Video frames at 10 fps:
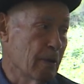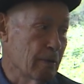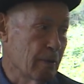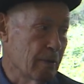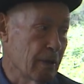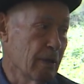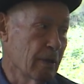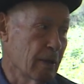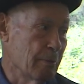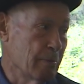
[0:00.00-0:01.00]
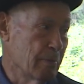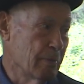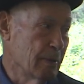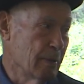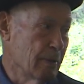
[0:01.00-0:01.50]
I get a
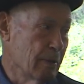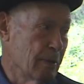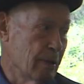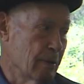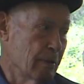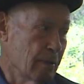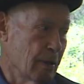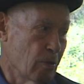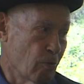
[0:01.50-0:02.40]
telegram that